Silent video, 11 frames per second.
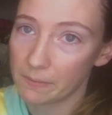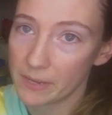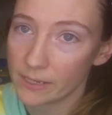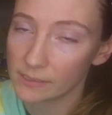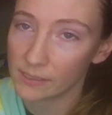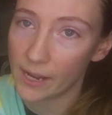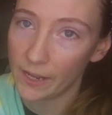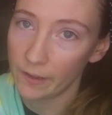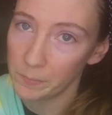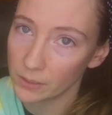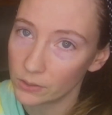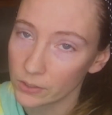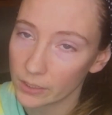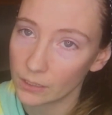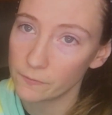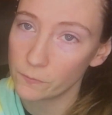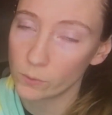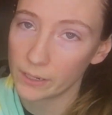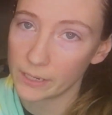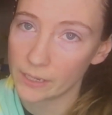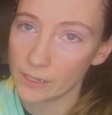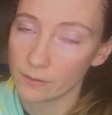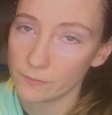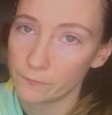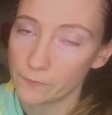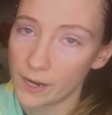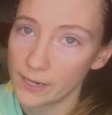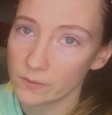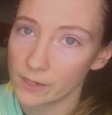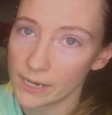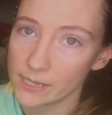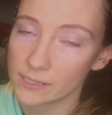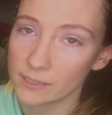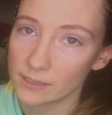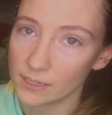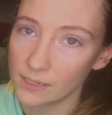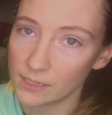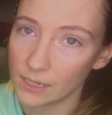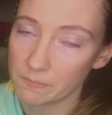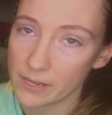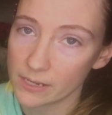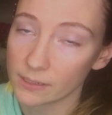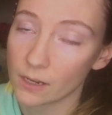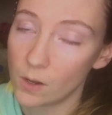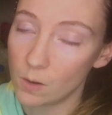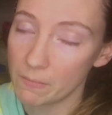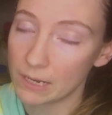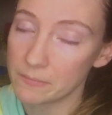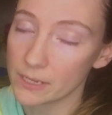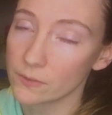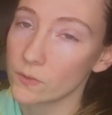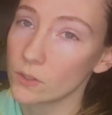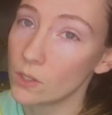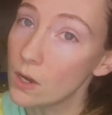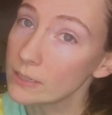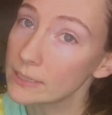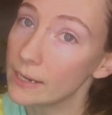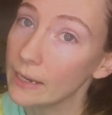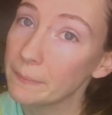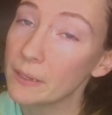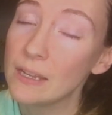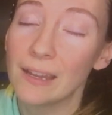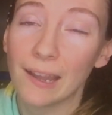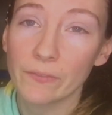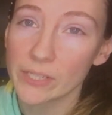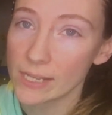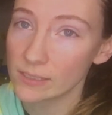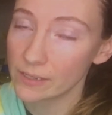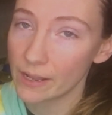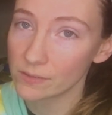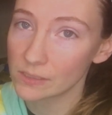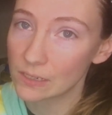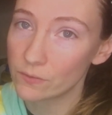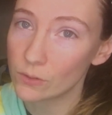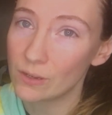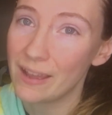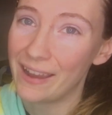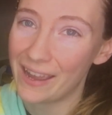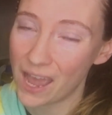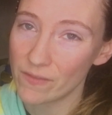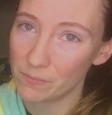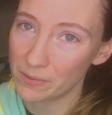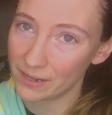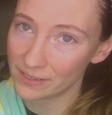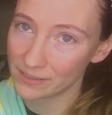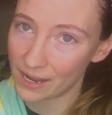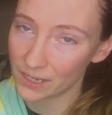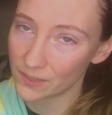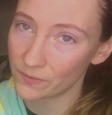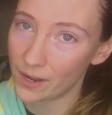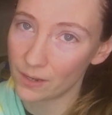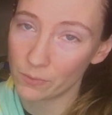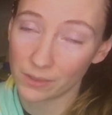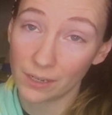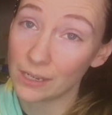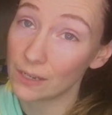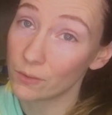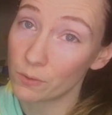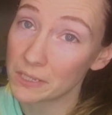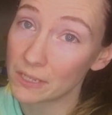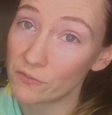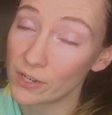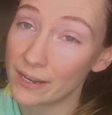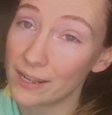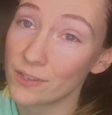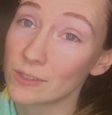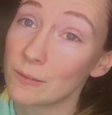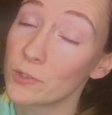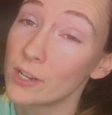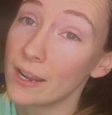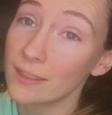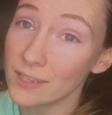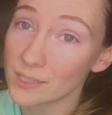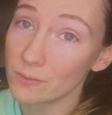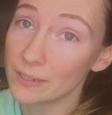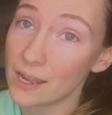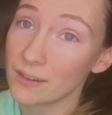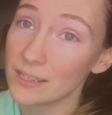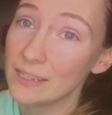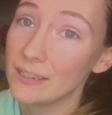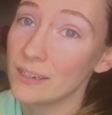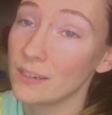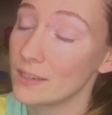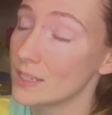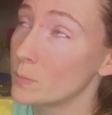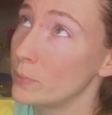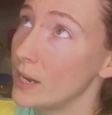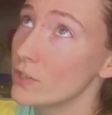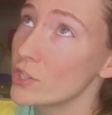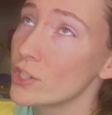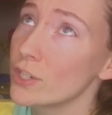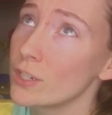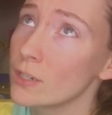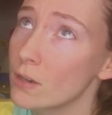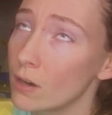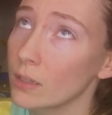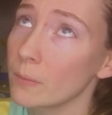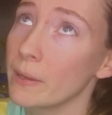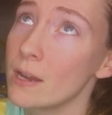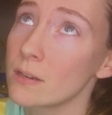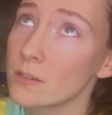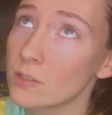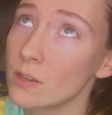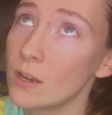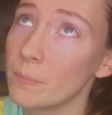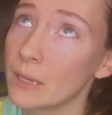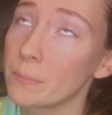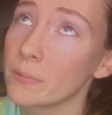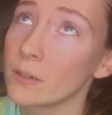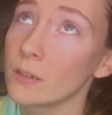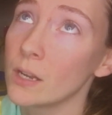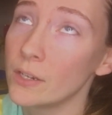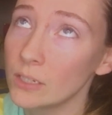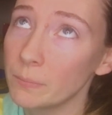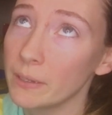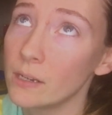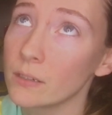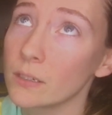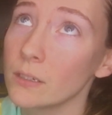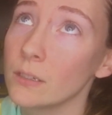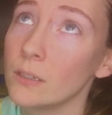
mix. I have been looking for a fried rice seasoning mix, like a homemade mix, for a long time. I've tested out several. I haven't been satisfied with any of the ones I've tried out. So I'm trying this one out. It is brown sugar, garlic powder, salt, pepper, onion powder,